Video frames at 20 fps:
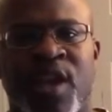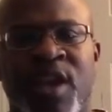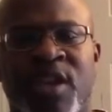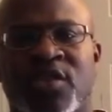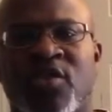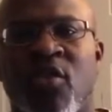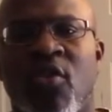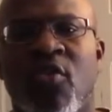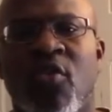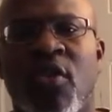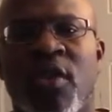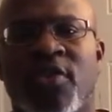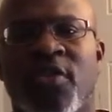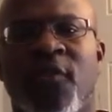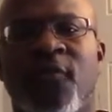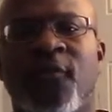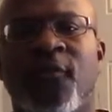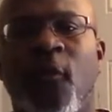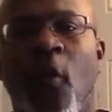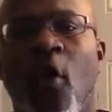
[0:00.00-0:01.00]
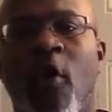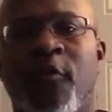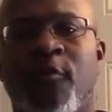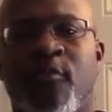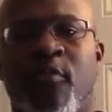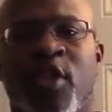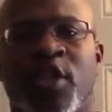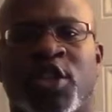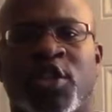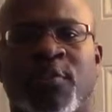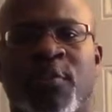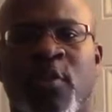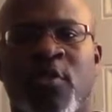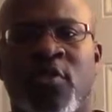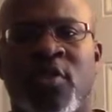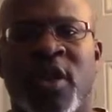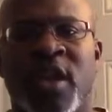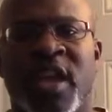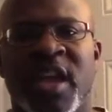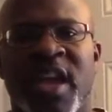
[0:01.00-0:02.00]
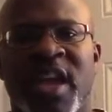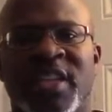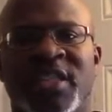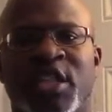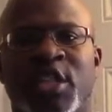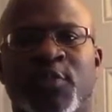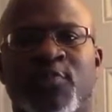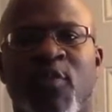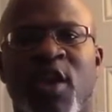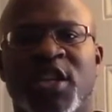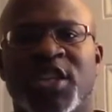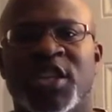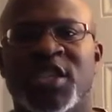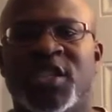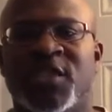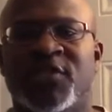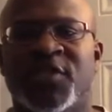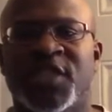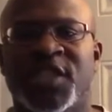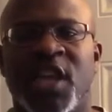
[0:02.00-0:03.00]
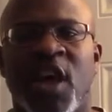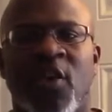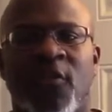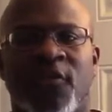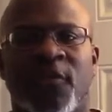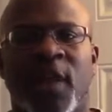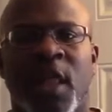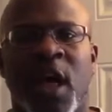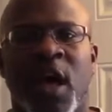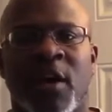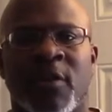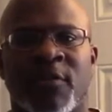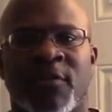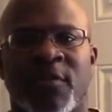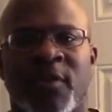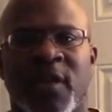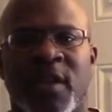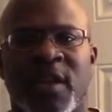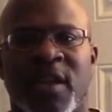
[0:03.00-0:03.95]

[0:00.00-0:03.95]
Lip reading: So the fourth principle is expressions of self-love.